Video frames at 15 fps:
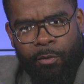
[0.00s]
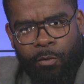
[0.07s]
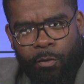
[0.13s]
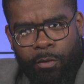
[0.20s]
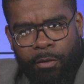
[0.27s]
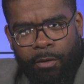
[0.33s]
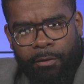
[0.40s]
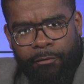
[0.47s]

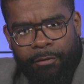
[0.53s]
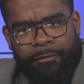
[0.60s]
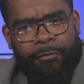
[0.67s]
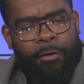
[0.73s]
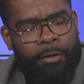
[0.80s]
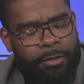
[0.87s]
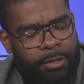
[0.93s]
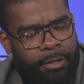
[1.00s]
or
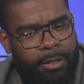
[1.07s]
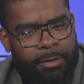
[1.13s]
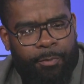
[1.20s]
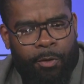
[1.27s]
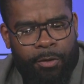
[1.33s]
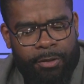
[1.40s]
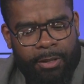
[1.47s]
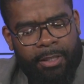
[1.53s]
referred to this
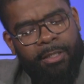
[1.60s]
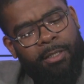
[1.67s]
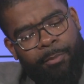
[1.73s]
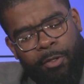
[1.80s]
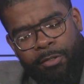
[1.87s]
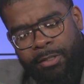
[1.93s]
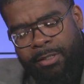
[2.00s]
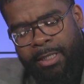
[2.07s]
person, and the
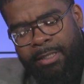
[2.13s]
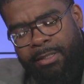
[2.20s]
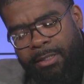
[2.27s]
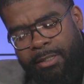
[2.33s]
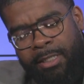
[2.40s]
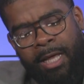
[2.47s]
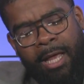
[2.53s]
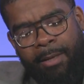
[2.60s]
person takes the
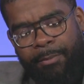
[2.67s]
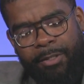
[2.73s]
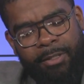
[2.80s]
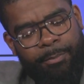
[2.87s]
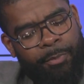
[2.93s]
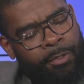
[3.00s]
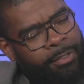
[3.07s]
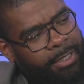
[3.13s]
job, but
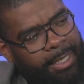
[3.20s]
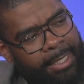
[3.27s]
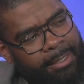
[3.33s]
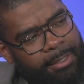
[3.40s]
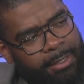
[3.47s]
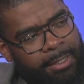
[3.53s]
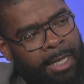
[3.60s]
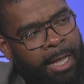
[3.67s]
the person
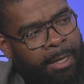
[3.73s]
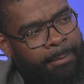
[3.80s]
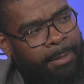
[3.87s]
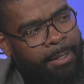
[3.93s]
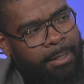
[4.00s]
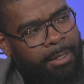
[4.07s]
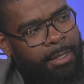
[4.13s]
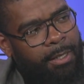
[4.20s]
hates the job.
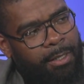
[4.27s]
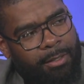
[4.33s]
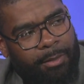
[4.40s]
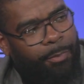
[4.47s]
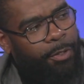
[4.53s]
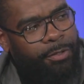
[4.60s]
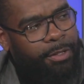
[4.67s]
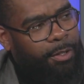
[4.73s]
The
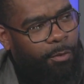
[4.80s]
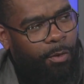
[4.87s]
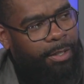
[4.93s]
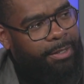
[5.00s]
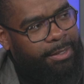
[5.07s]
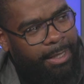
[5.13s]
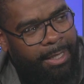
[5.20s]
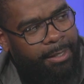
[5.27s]
person don't want
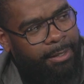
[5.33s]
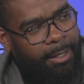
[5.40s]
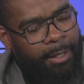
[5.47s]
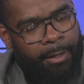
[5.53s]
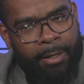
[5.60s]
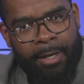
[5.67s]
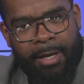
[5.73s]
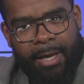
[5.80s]
to stay
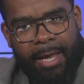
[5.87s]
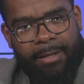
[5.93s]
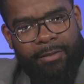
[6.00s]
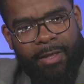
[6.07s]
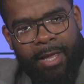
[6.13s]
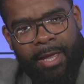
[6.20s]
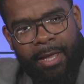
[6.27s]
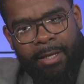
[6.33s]
there, and
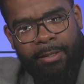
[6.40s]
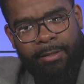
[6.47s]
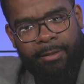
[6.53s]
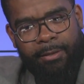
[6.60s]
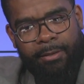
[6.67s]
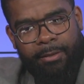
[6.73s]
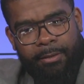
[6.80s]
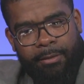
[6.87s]
then
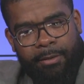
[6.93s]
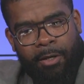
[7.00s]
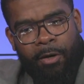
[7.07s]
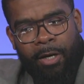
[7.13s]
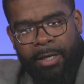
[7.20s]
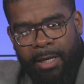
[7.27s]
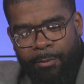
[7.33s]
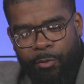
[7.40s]
they're
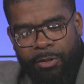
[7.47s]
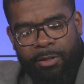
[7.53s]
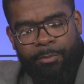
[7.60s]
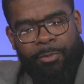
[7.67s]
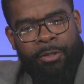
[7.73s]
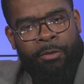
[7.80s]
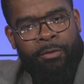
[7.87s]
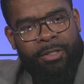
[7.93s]
unable to
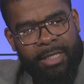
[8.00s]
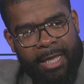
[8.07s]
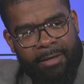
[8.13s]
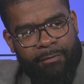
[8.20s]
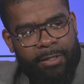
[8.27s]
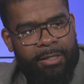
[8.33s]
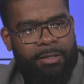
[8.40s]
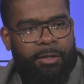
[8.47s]
build
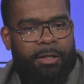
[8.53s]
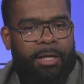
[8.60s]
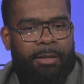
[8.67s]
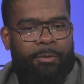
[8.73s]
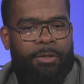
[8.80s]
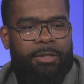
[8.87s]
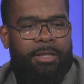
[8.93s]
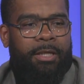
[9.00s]
savings. They're
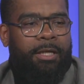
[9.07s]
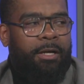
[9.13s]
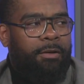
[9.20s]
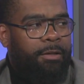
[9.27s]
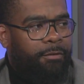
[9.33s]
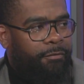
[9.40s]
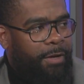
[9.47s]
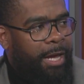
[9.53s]
unable to take care
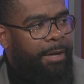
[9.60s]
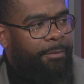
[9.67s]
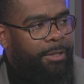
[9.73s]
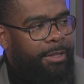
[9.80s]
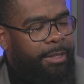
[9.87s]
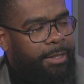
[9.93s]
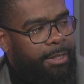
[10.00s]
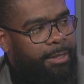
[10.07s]
of their
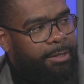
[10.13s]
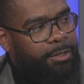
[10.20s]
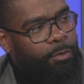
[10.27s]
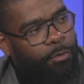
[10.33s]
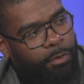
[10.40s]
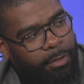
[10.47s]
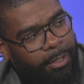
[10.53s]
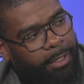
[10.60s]
family because
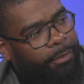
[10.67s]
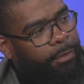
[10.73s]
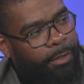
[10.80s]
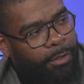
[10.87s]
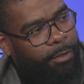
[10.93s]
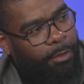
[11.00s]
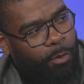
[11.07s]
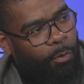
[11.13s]
sooner or later
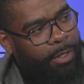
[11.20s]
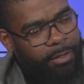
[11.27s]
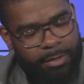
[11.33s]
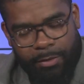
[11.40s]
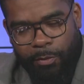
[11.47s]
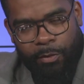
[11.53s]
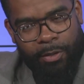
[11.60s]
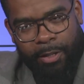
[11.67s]
they're gonna quit.
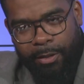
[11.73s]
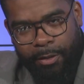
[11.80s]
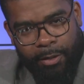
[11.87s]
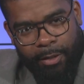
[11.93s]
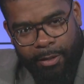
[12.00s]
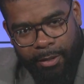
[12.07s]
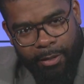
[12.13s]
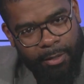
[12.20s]
Sooner or later
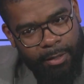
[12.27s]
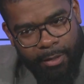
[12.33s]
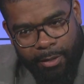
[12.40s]
they're gonna,